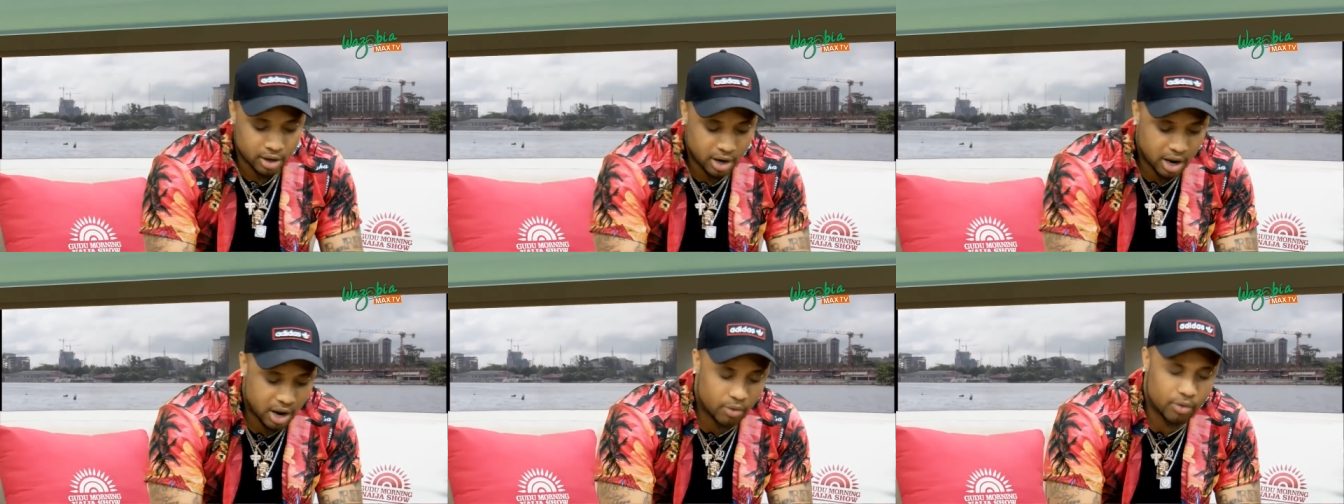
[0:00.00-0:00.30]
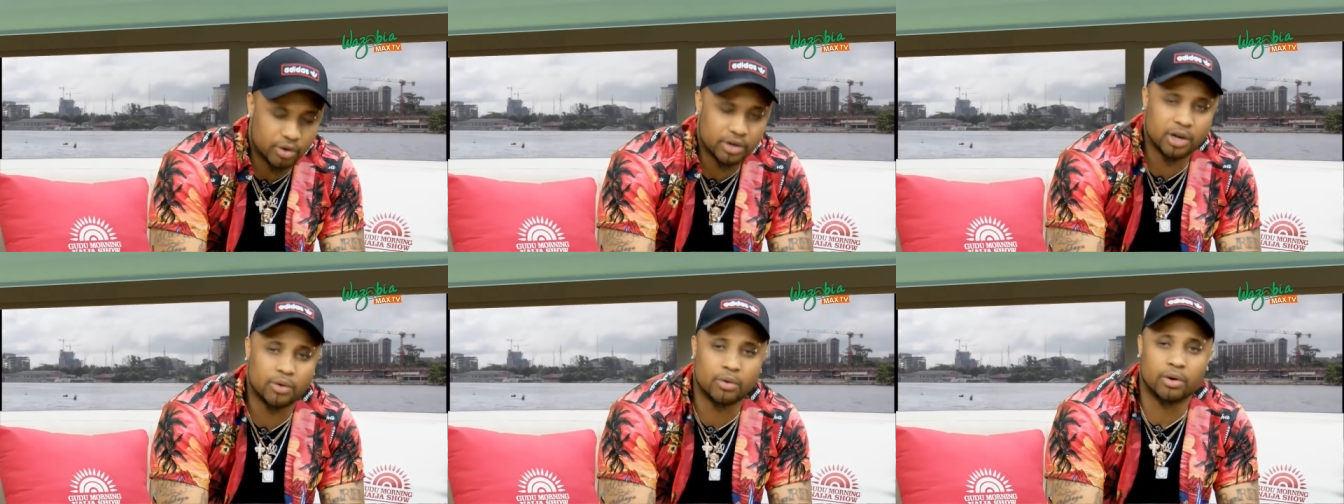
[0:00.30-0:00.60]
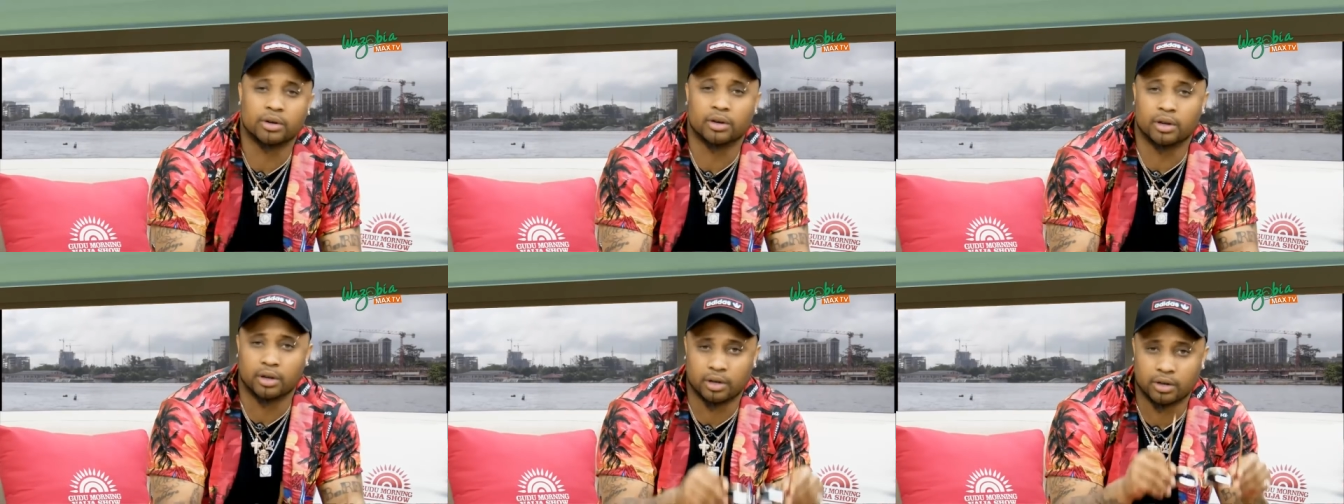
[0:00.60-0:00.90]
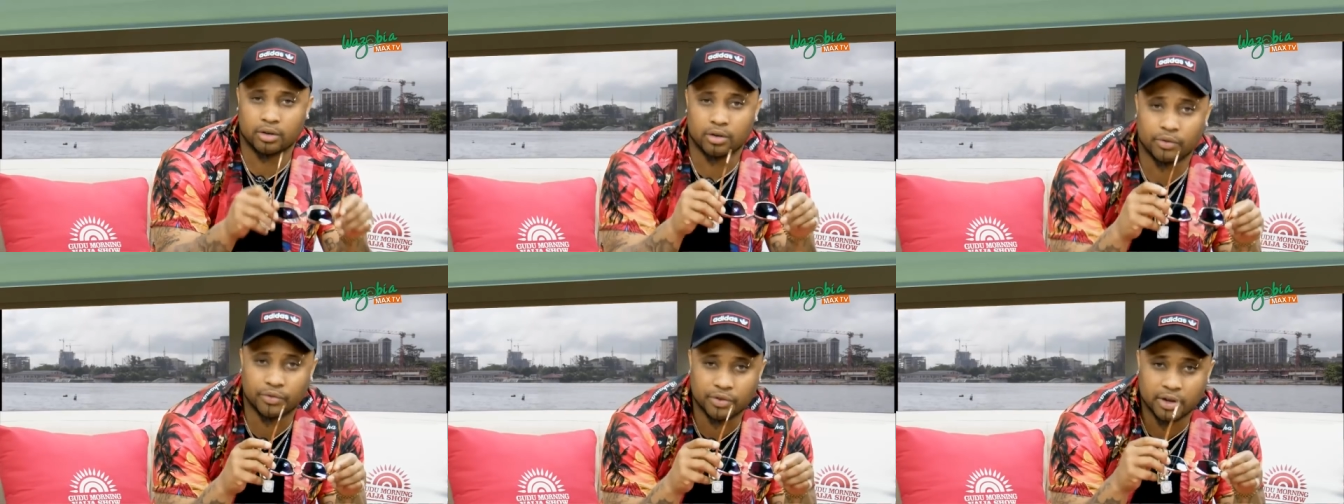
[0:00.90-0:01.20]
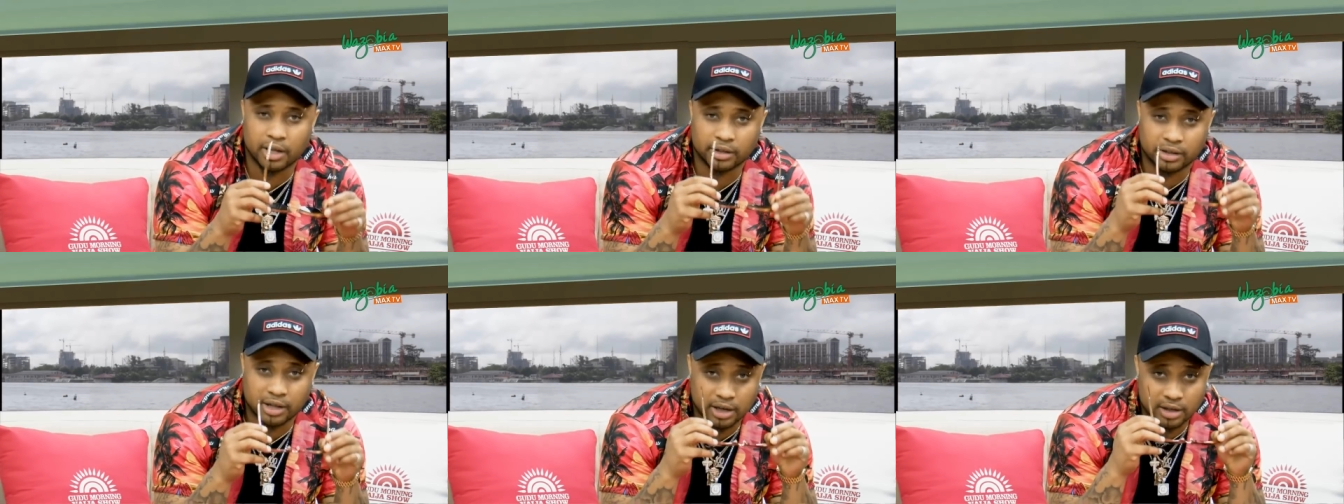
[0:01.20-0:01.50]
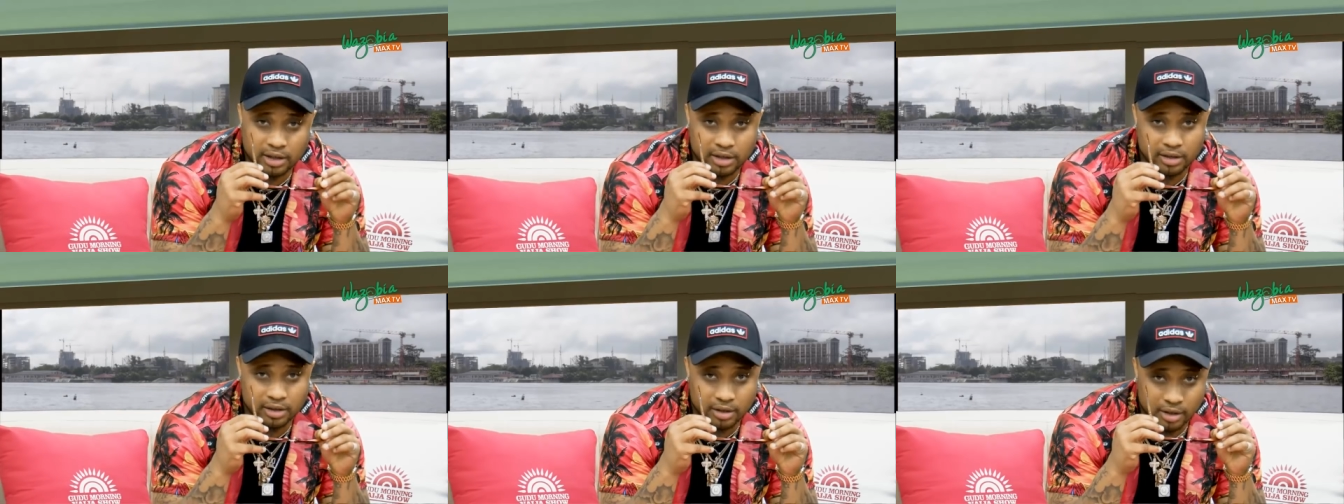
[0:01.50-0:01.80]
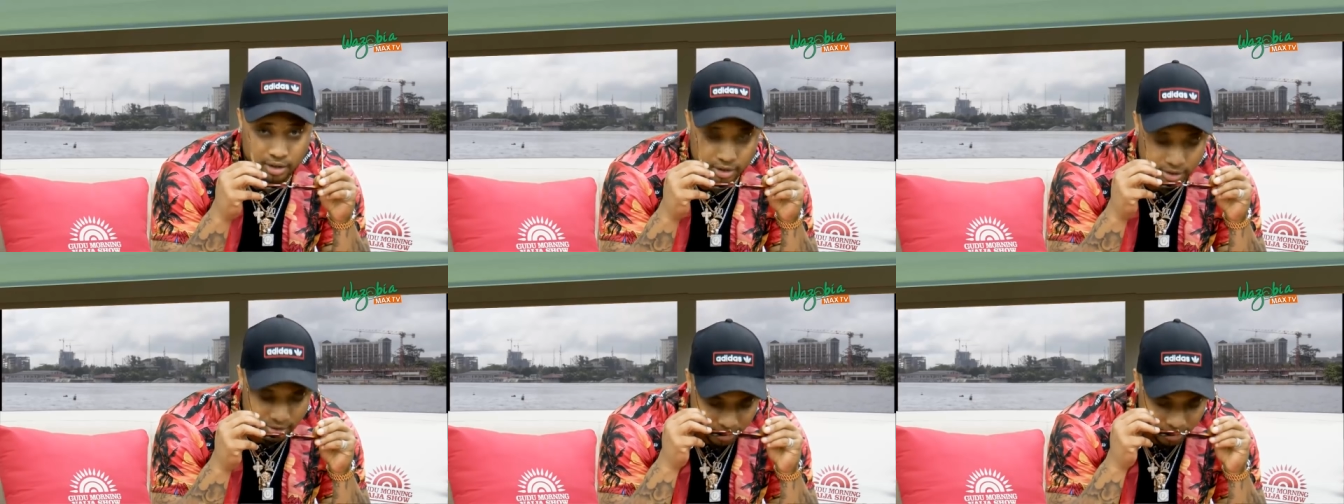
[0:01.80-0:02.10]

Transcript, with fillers: And one day, one day, you go feel enter the, uh-huh.